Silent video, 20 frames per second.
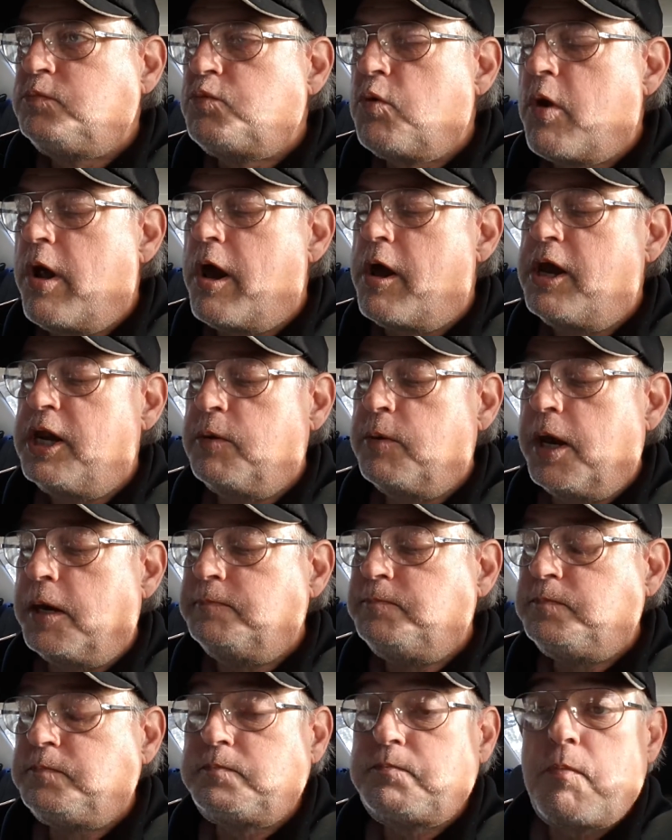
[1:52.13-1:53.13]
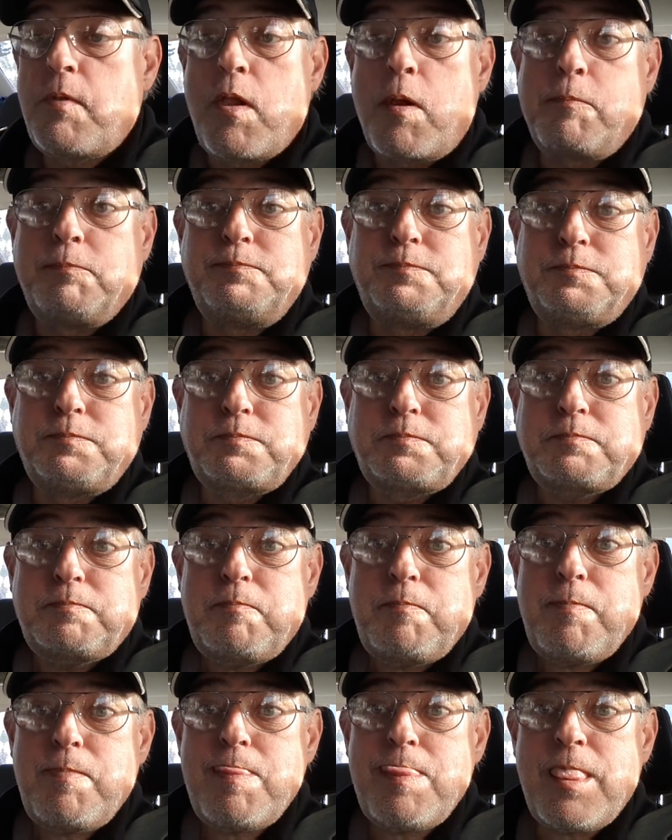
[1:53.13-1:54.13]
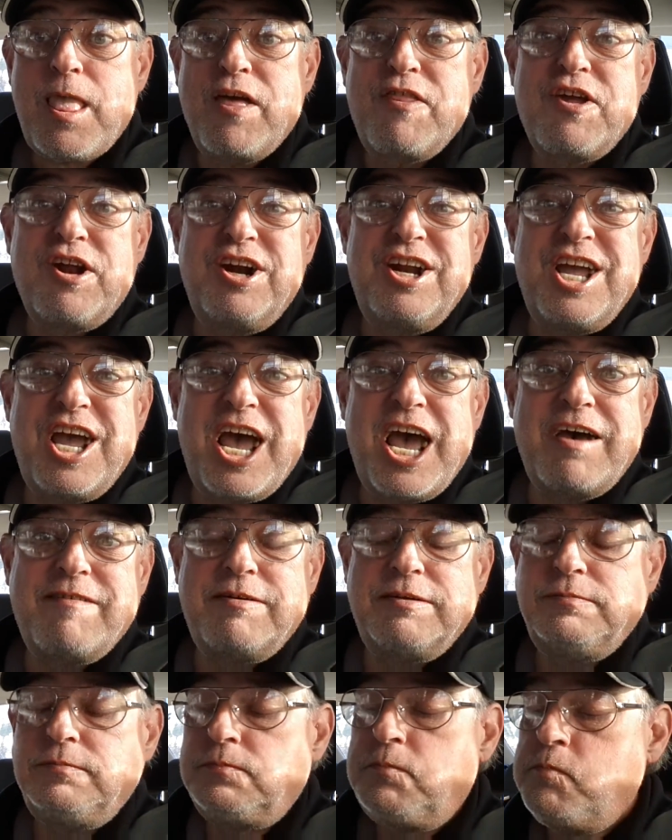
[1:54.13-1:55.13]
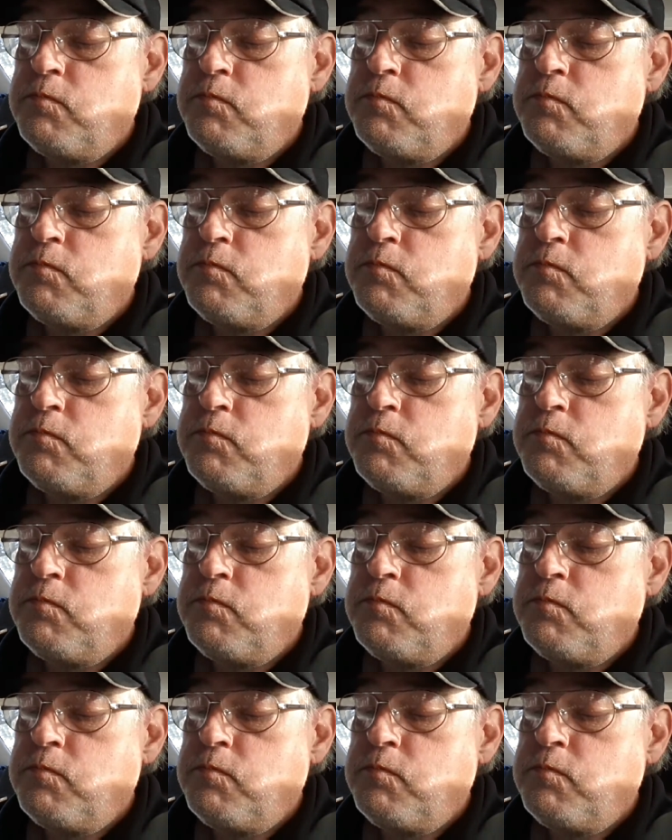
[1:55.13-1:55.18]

Well, anyway, there you have it.